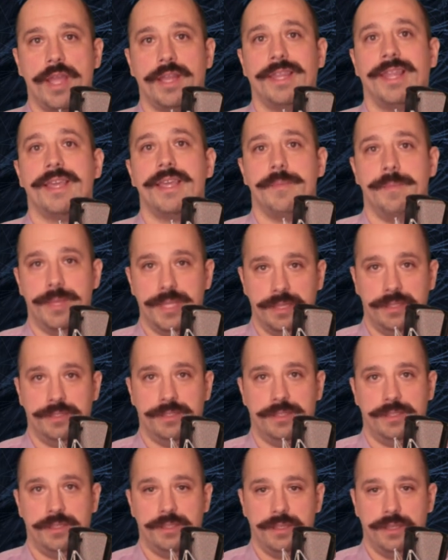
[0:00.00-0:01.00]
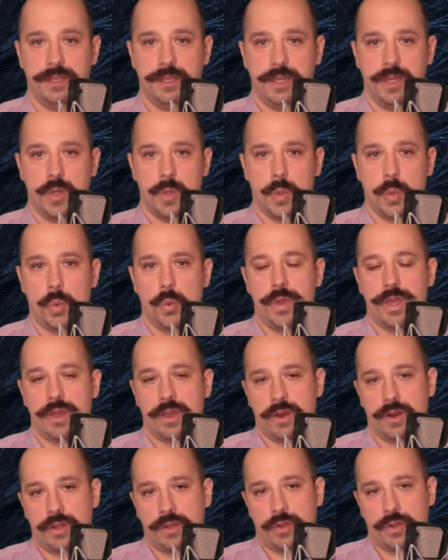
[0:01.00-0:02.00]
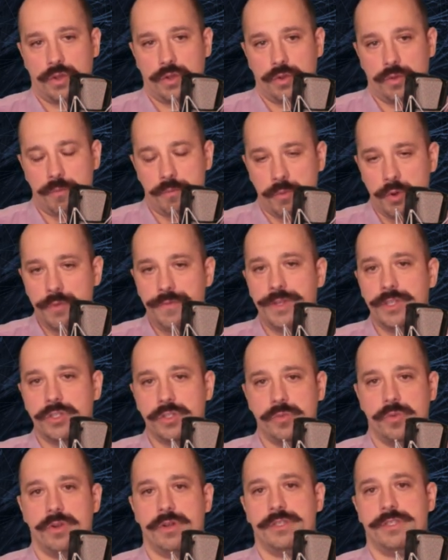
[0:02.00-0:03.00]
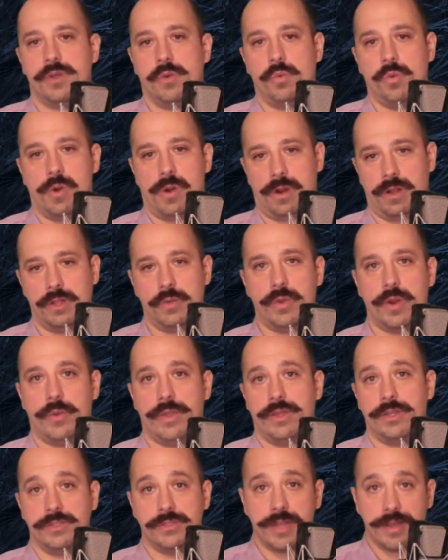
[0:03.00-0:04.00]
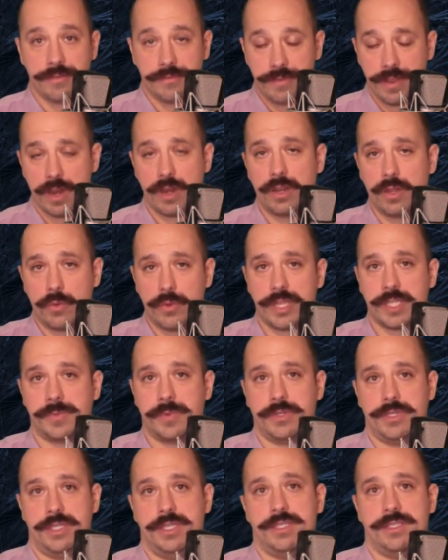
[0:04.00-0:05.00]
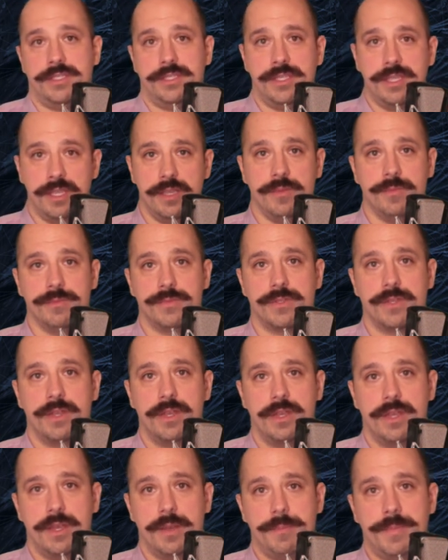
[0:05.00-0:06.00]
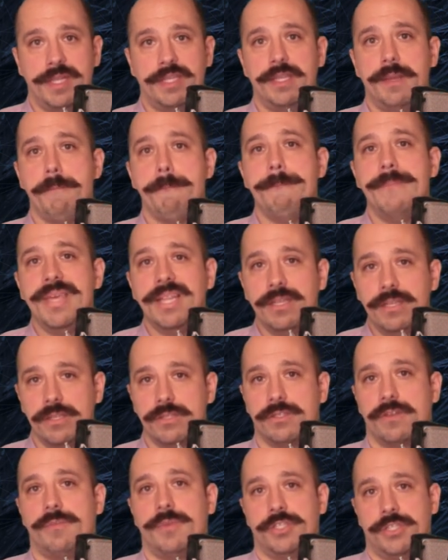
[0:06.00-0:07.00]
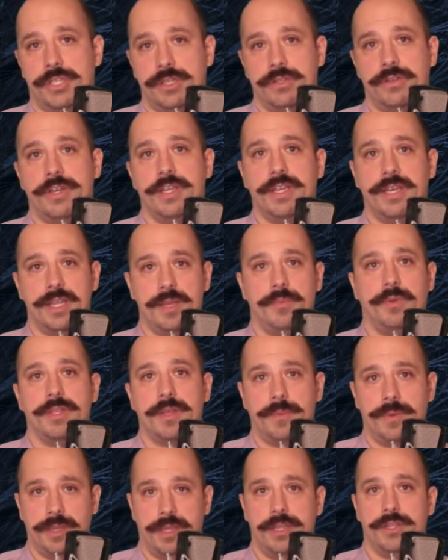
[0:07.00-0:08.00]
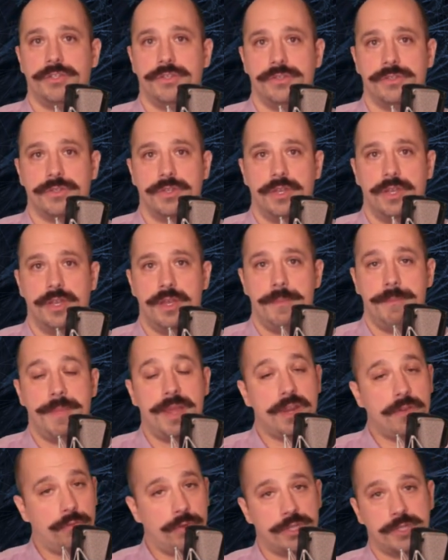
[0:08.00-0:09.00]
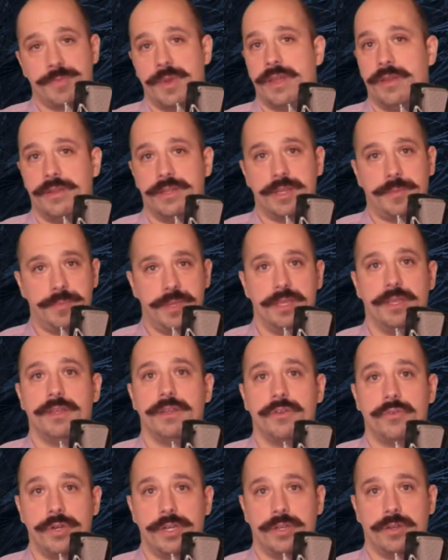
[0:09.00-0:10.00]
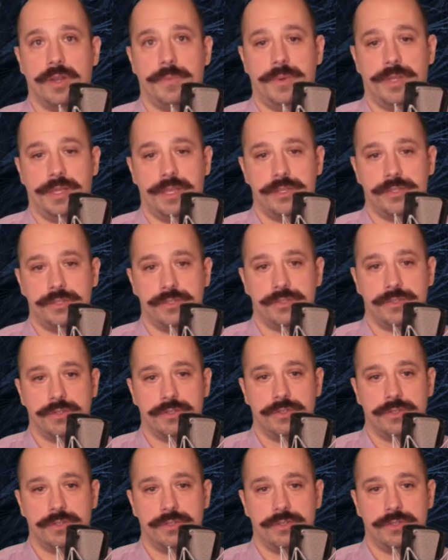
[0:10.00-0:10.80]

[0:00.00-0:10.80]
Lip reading: liability. We are moving towards a world where we're going to have very low expertise teams building millions of machine learning-enabled applications, many of which might end up being critical applications.